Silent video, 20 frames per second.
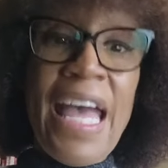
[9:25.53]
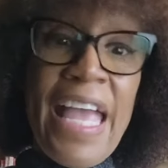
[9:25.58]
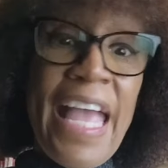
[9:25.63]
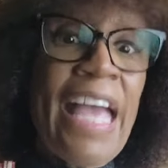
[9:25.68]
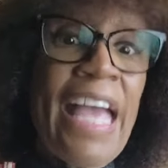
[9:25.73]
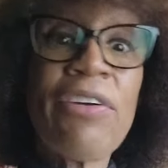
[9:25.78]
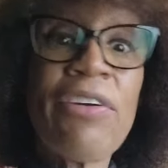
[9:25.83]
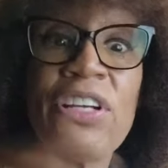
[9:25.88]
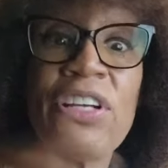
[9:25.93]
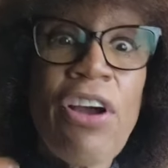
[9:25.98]

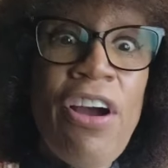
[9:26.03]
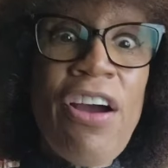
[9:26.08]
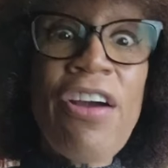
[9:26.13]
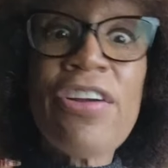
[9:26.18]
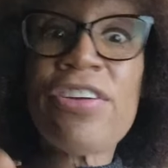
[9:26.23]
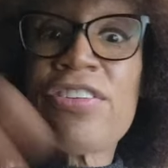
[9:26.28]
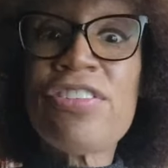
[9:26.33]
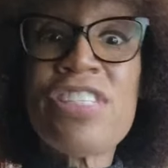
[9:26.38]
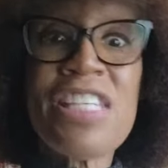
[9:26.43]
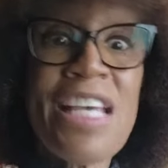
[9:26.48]
Aaron
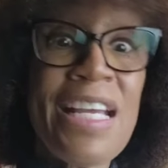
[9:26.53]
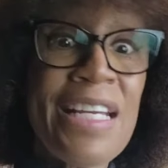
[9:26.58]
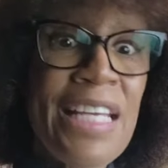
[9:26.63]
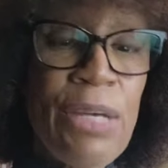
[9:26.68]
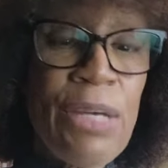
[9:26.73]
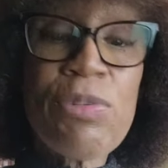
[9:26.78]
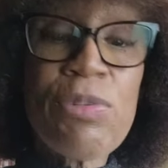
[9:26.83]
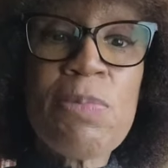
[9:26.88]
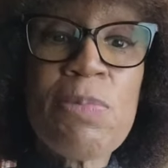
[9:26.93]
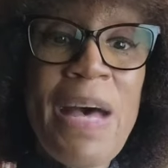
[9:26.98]
Carter said
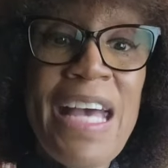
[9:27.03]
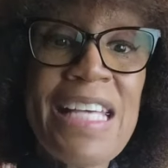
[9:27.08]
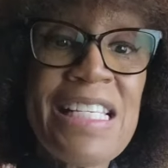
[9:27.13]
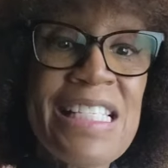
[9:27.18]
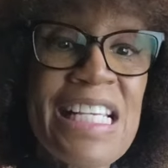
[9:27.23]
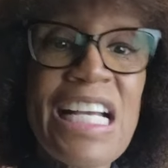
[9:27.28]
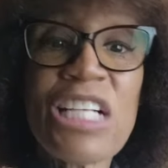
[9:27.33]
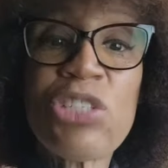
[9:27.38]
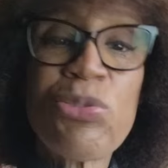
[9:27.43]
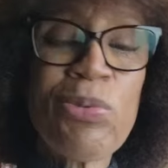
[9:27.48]
he was
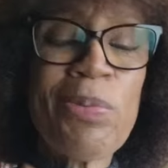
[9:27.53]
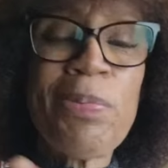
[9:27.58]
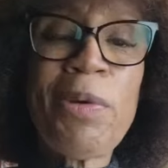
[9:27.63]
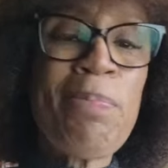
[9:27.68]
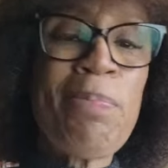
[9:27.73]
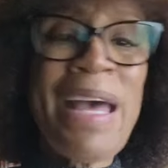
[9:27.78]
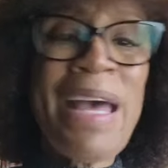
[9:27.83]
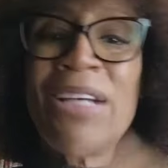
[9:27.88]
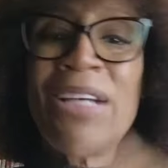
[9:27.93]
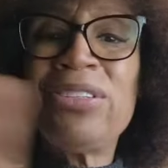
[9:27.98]
bisexual, but
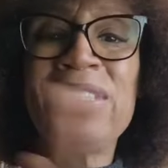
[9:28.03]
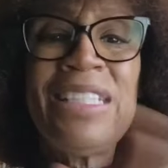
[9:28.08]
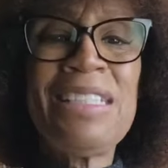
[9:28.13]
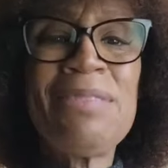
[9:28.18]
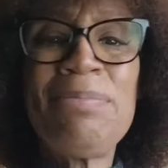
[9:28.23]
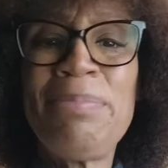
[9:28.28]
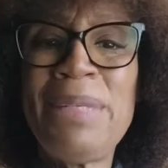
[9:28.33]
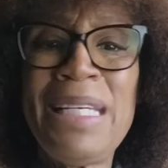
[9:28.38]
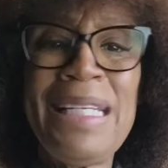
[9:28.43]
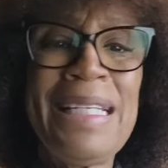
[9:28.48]
Michael
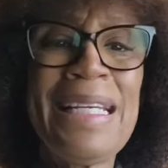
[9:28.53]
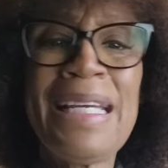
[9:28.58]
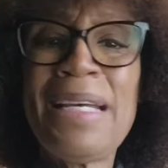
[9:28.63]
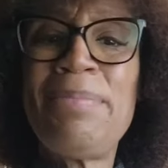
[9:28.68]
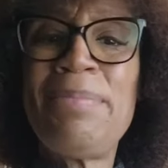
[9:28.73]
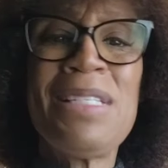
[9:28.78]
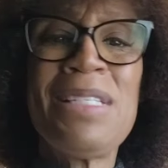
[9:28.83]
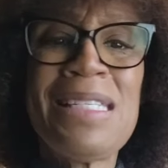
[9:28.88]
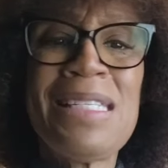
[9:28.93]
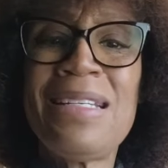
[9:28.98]
didn't meet
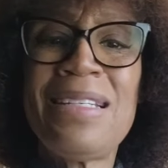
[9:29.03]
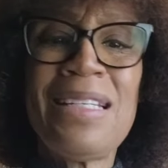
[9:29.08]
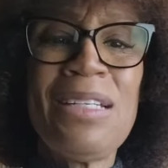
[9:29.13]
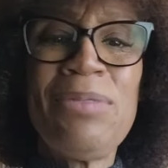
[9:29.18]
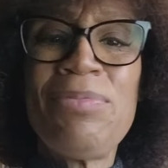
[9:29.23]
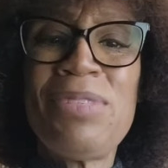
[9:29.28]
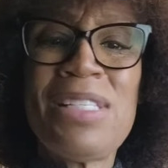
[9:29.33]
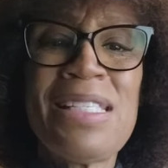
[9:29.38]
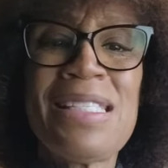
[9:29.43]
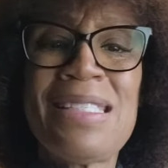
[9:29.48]
him until he
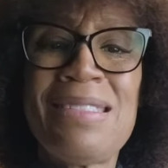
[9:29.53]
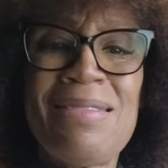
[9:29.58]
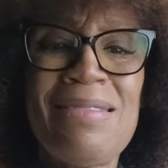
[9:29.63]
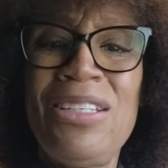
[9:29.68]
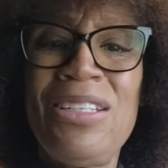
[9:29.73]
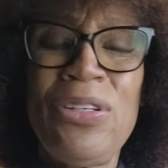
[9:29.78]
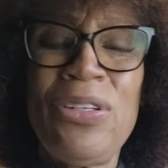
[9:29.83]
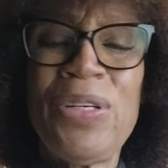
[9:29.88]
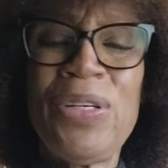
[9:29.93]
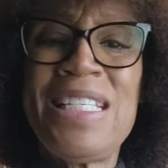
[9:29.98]
was,
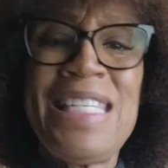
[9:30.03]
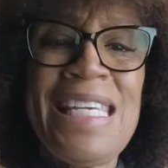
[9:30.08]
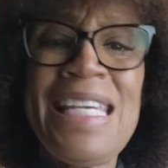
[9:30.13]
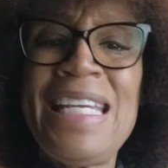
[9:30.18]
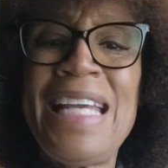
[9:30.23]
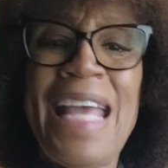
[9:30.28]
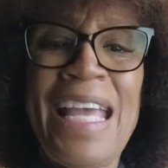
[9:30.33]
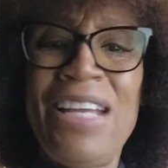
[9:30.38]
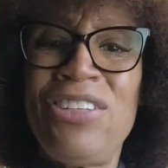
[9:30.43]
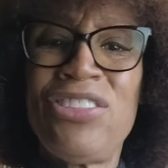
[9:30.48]
you know, a
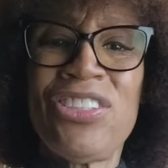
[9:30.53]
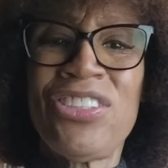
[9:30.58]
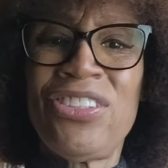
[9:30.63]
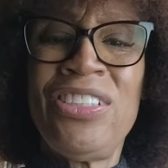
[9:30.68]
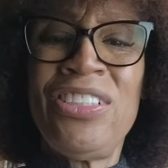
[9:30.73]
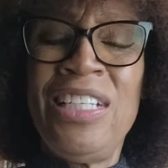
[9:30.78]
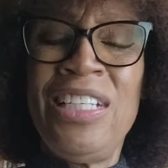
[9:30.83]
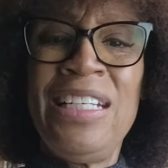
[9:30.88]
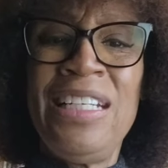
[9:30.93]
teenager.